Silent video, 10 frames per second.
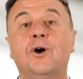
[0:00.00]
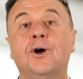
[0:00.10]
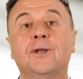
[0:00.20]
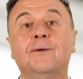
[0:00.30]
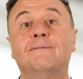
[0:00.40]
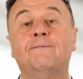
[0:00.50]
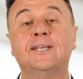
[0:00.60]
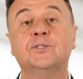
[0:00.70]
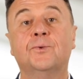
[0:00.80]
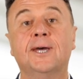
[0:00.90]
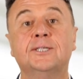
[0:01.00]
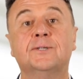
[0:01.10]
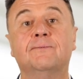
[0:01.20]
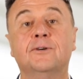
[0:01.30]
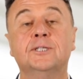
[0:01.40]
on fixed
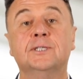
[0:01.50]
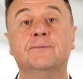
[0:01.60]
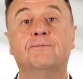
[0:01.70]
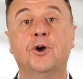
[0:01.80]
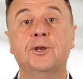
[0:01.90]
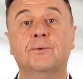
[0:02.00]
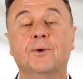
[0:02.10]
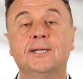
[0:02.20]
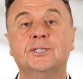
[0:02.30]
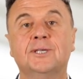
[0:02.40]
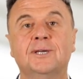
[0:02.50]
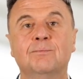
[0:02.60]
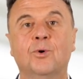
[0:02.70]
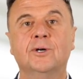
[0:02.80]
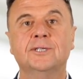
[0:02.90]
rates versus floating rates in
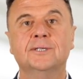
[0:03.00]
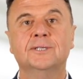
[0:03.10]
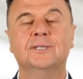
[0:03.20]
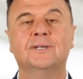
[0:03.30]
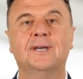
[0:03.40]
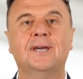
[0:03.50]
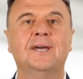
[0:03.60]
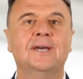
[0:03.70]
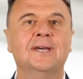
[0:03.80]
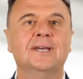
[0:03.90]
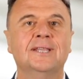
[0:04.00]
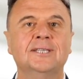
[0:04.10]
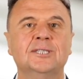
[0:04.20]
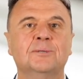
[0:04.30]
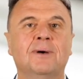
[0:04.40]
mortgages.
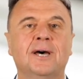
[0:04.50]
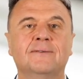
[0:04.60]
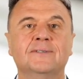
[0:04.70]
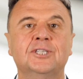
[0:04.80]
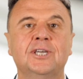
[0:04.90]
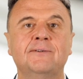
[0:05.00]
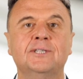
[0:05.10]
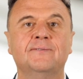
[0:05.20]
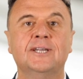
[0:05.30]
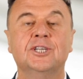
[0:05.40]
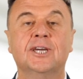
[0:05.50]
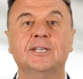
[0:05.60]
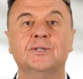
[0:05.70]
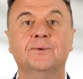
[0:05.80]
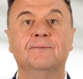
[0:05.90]
This is a part of a series of
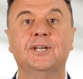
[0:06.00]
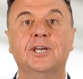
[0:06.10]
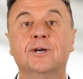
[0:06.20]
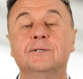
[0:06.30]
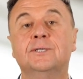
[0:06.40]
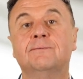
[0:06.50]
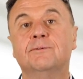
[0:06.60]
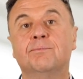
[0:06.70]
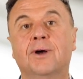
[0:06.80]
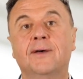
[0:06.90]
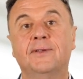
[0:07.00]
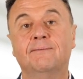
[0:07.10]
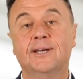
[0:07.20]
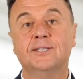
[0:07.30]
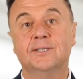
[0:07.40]
educational videos for private
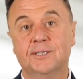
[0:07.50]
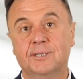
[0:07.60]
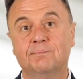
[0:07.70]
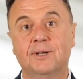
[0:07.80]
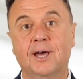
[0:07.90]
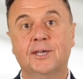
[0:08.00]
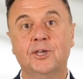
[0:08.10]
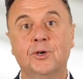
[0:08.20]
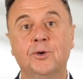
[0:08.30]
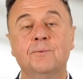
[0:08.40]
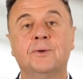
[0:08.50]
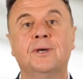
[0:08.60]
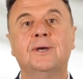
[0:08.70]
investors like you